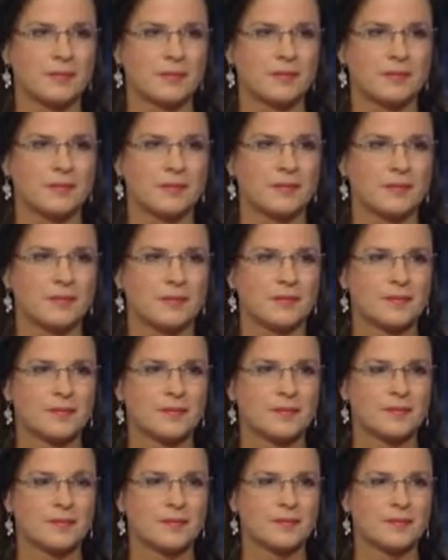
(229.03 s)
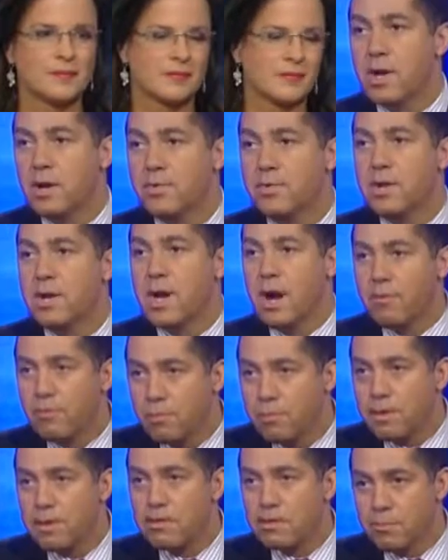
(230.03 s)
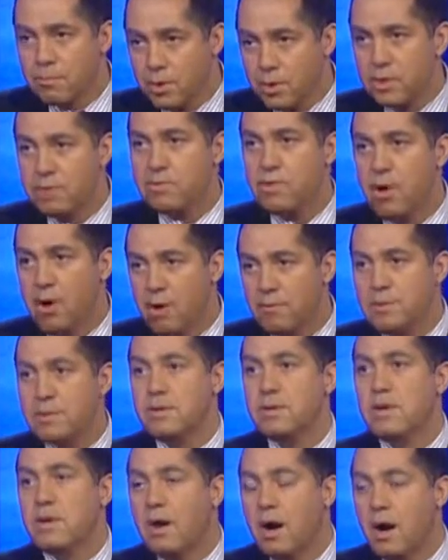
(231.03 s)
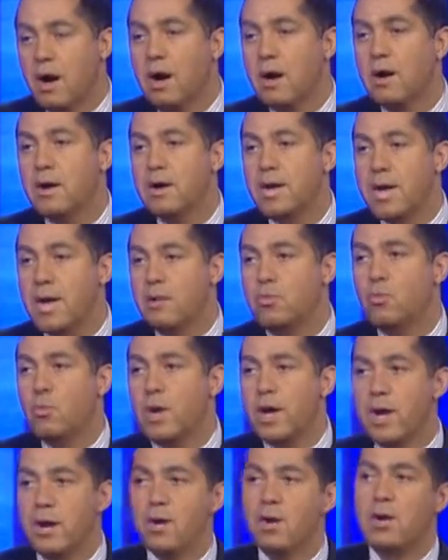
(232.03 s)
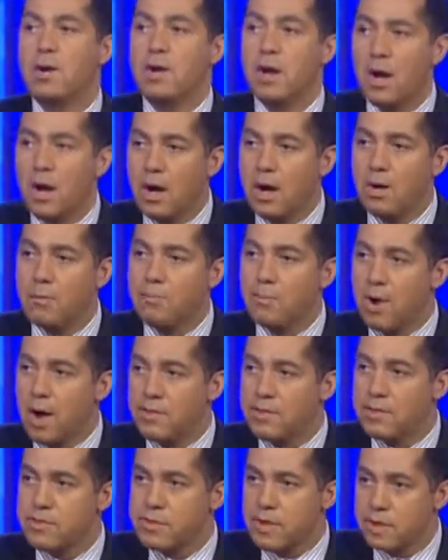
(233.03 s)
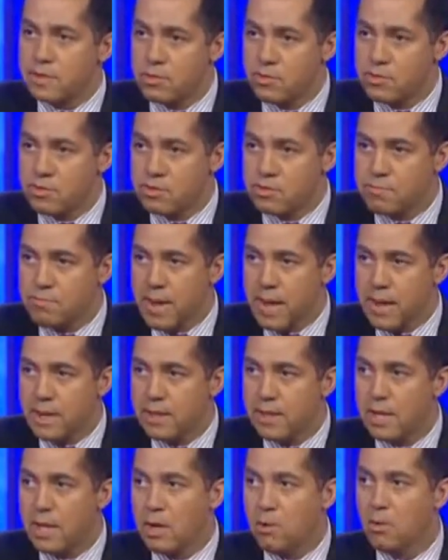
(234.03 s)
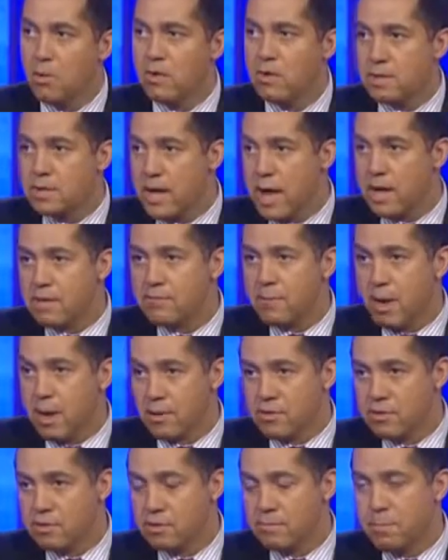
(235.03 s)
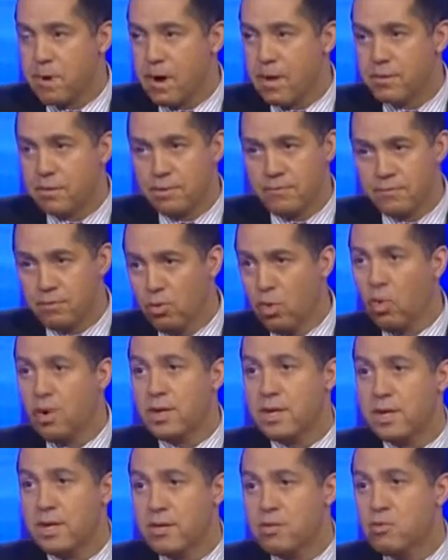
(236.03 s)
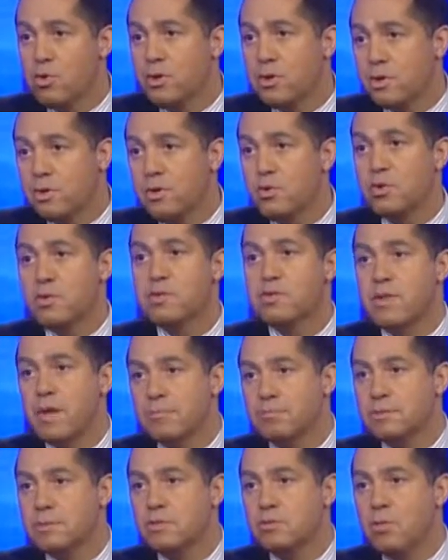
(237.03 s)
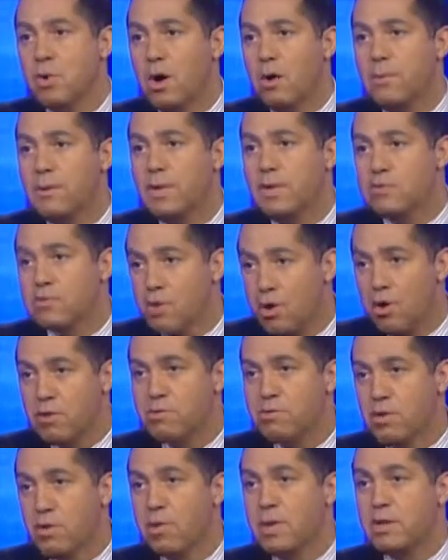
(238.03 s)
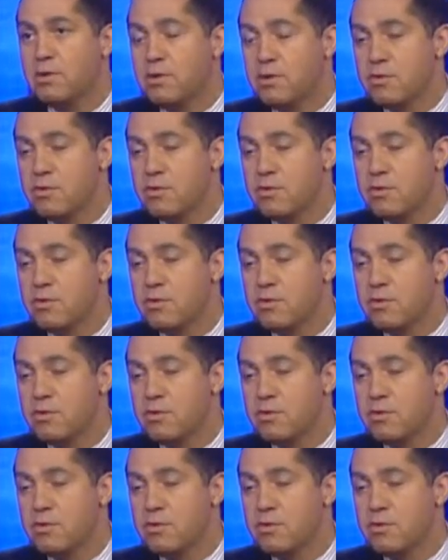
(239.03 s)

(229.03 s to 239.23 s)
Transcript: Absolutely. Where the governments are pretty solvent and where private sector is expanding and where the tax policies are positive. Florida is going to do exceptionally well because also it's